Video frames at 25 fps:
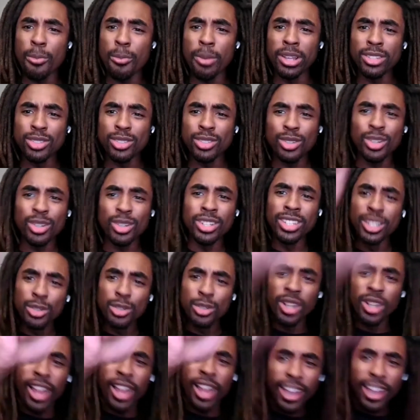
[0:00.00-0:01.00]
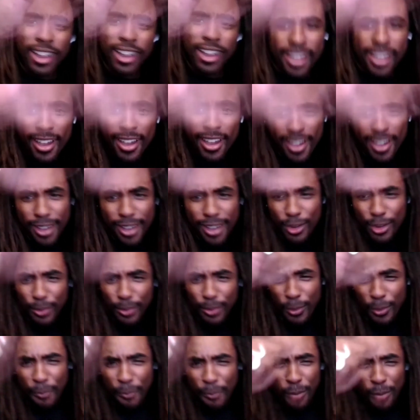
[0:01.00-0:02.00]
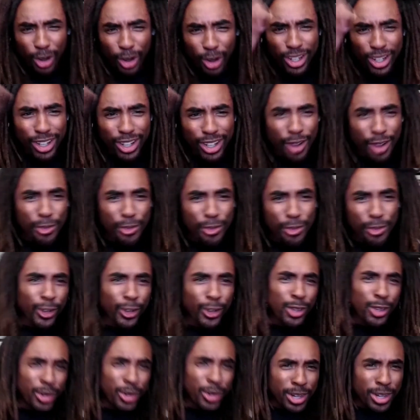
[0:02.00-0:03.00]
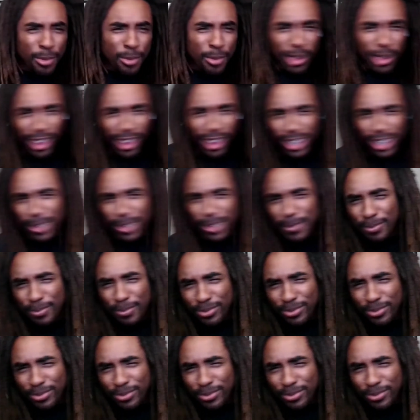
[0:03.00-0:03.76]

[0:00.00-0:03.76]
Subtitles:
your pencil, and he would like will mark it up for you, and you'd be like,